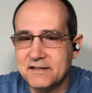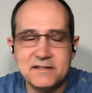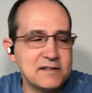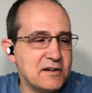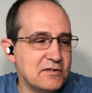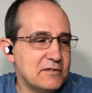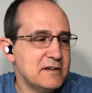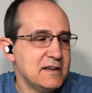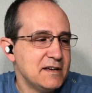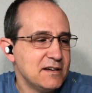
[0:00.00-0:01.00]
So
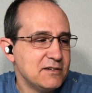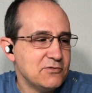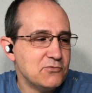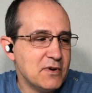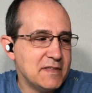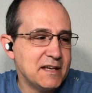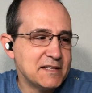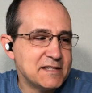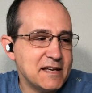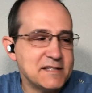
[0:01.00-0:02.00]
one thing it
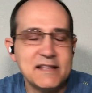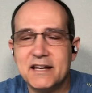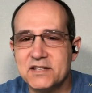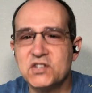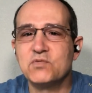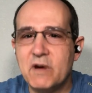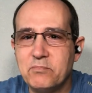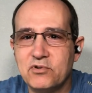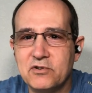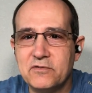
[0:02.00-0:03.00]
says that it's sweat
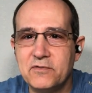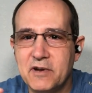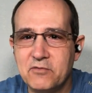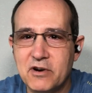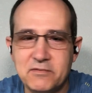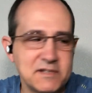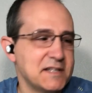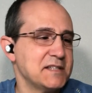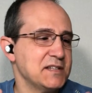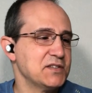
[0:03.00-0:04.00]
proof and water
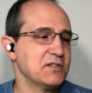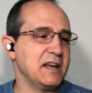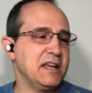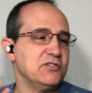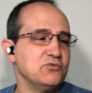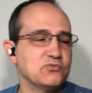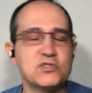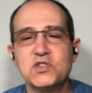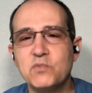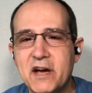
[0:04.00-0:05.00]
resistant, so it can handle
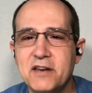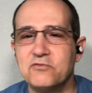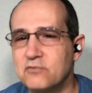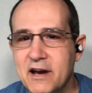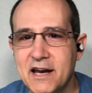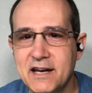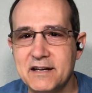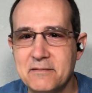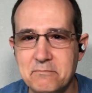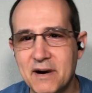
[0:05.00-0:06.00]
sweat,
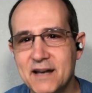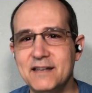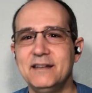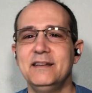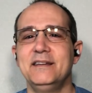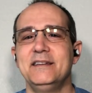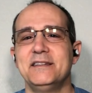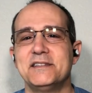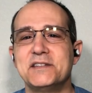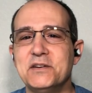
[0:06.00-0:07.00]
rain, mud.
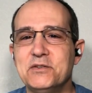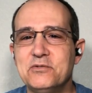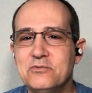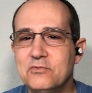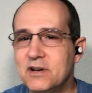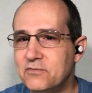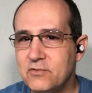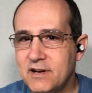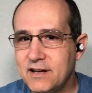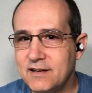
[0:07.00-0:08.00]
So what if
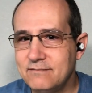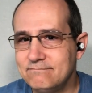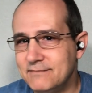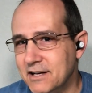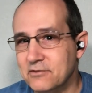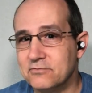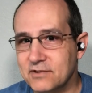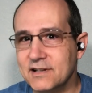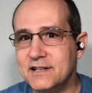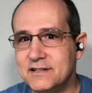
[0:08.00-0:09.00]
we, you know,
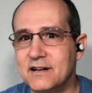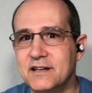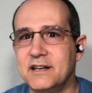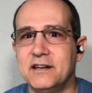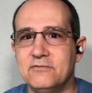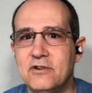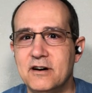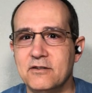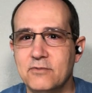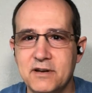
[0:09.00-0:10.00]
really dunk it in
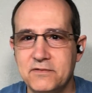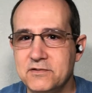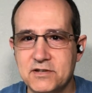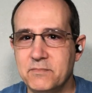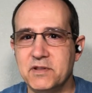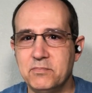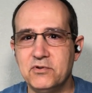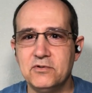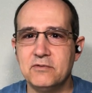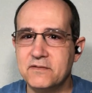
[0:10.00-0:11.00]
water? What if you jump in the
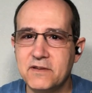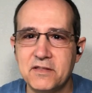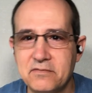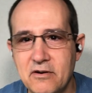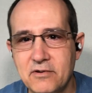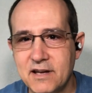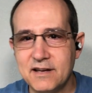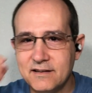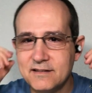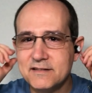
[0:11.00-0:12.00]
pool? What if you get thrown
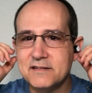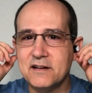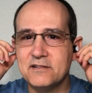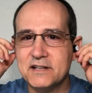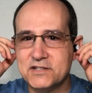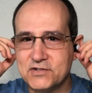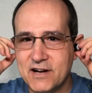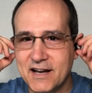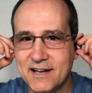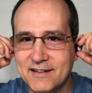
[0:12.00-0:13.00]
in? So let's
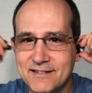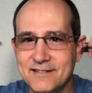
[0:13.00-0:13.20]
try it.